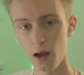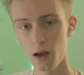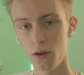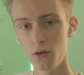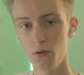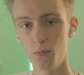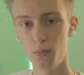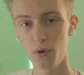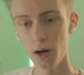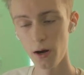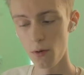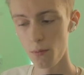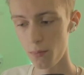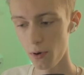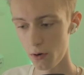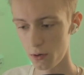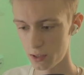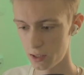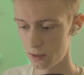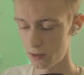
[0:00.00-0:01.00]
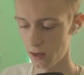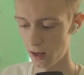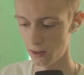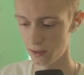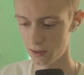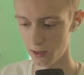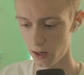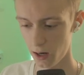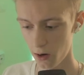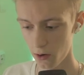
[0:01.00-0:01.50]
you pre-compose it
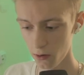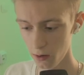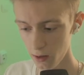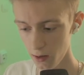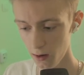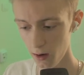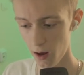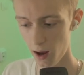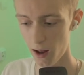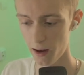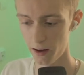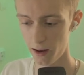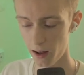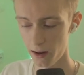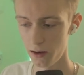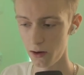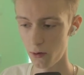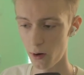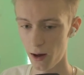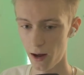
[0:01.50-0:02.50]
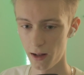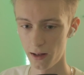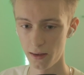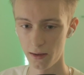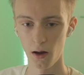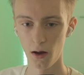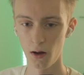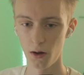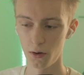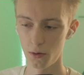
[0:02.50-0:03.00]
entirely, and then you add
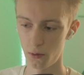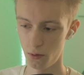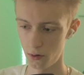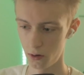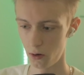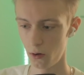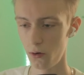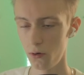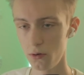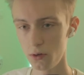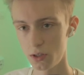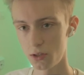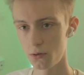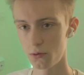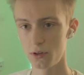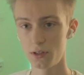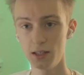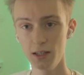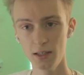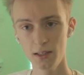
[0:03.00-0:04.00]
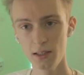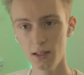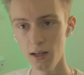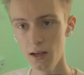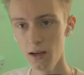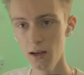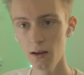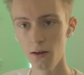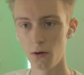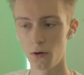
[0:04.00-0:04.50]
your glows, your
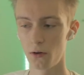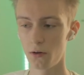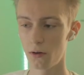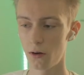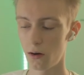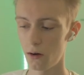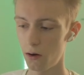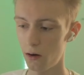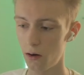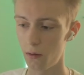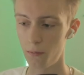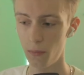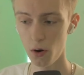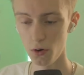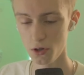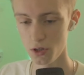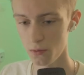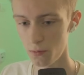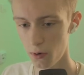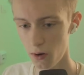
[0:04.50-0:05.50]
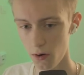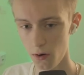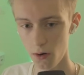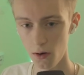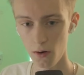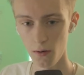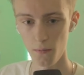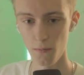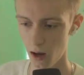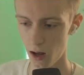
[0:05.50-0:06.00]
CC, your motion blur.